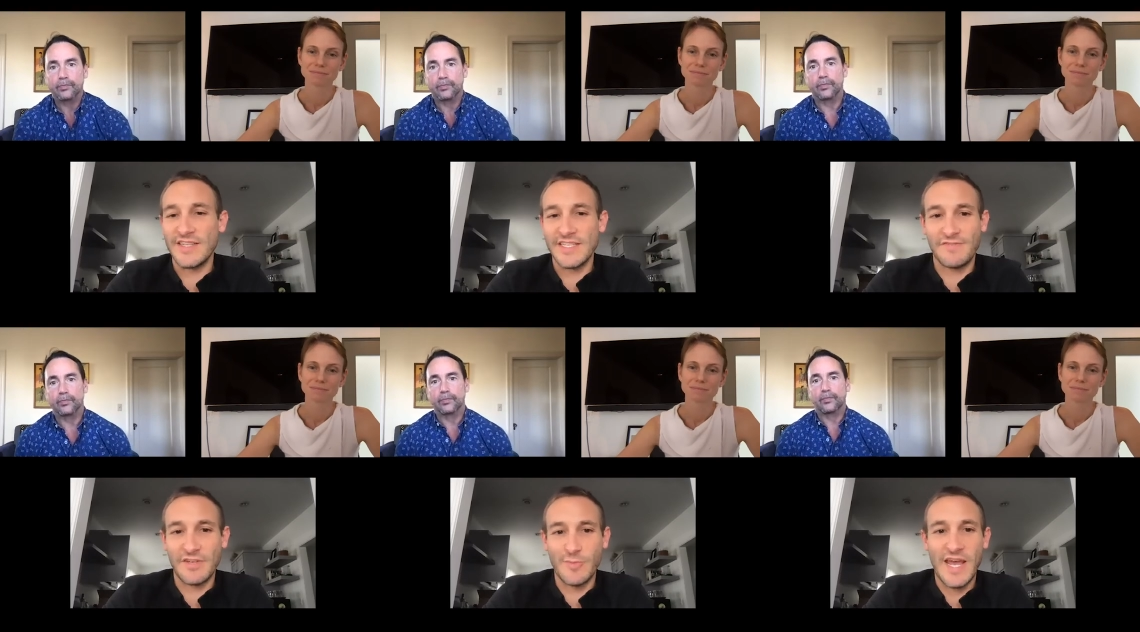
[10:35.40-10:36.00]
Speaker 1: this
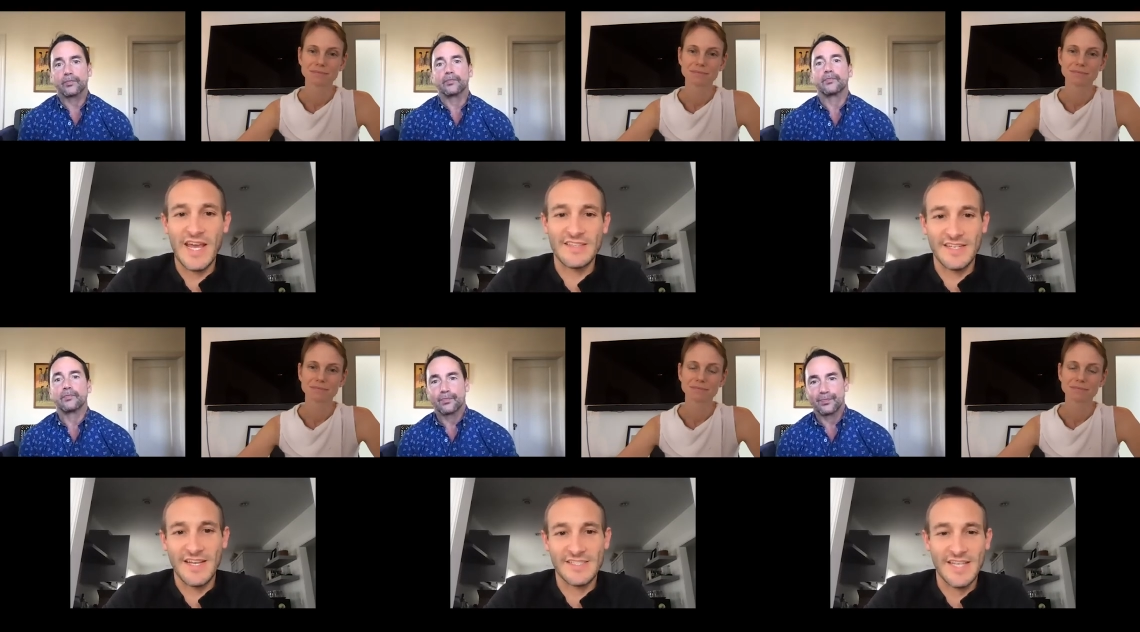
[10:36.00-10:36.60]
film handed
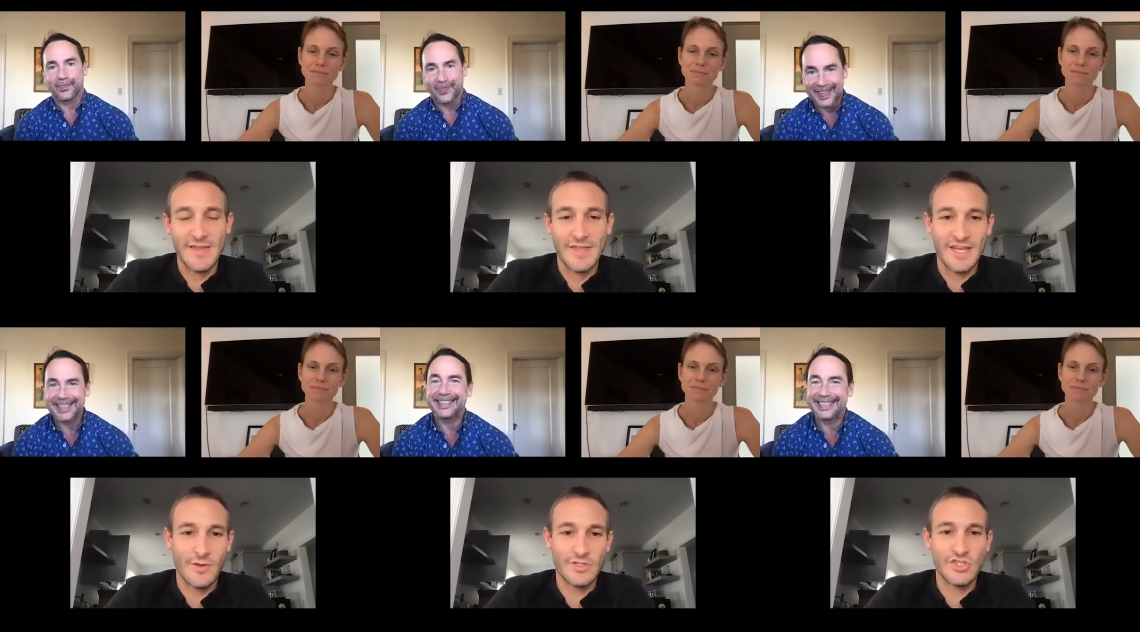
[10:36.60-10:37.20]
us i think
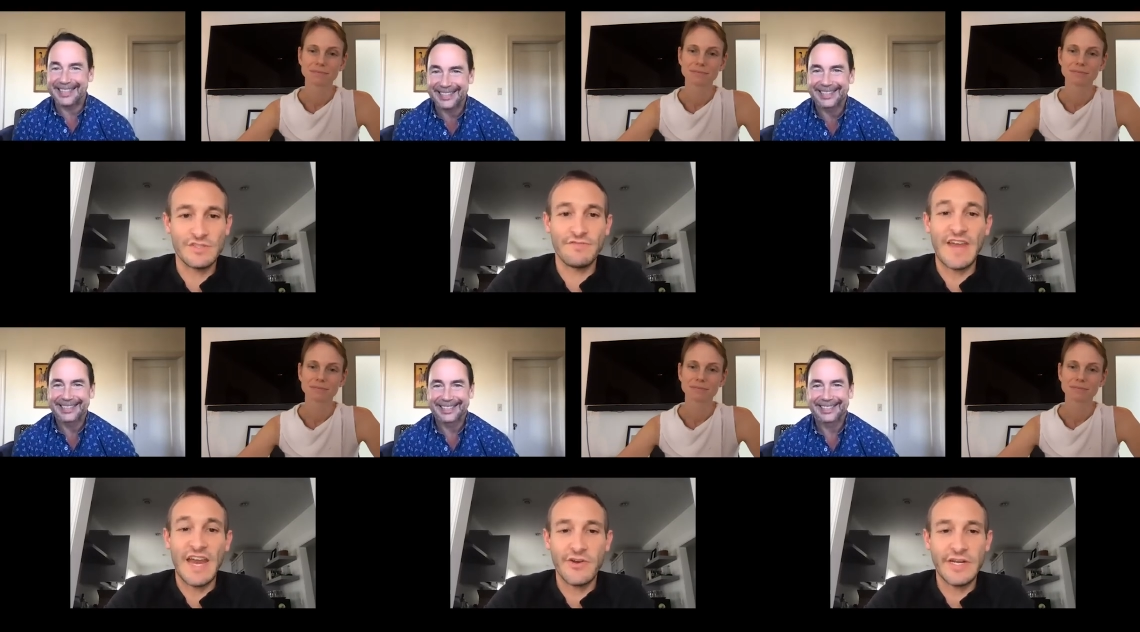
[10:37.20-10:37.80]
which is
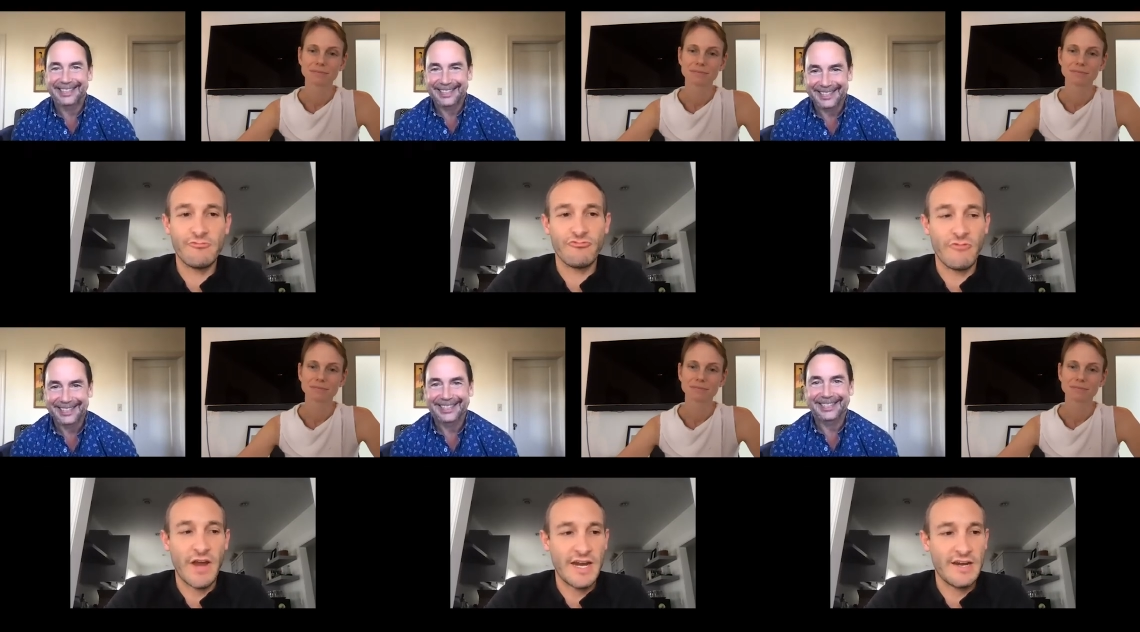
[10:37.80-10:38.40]
very
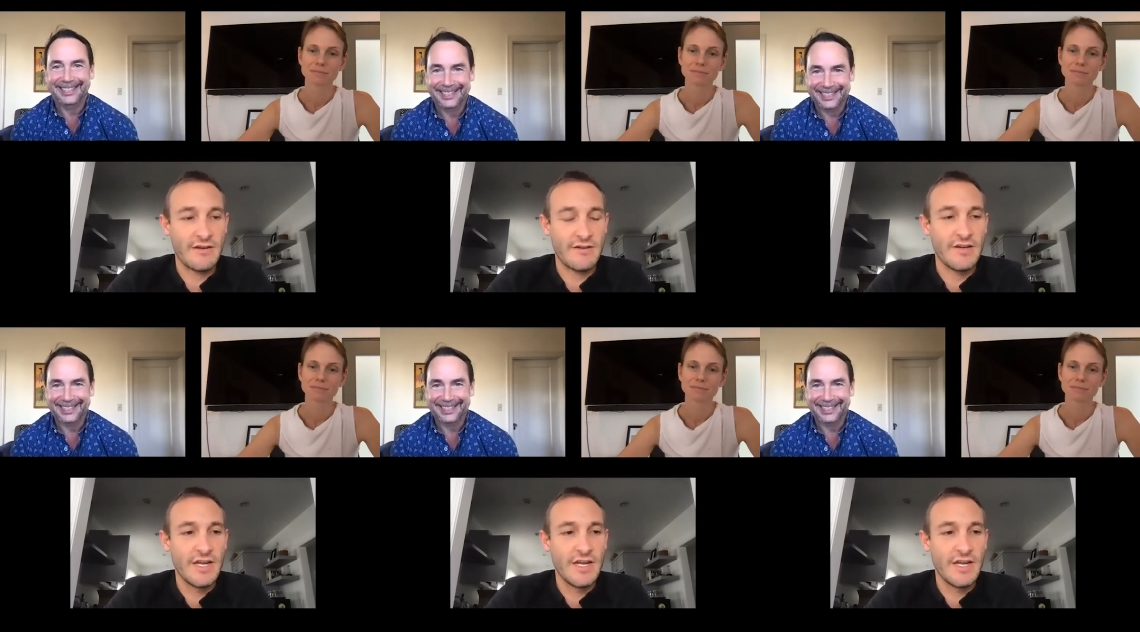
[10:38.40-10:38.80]
rare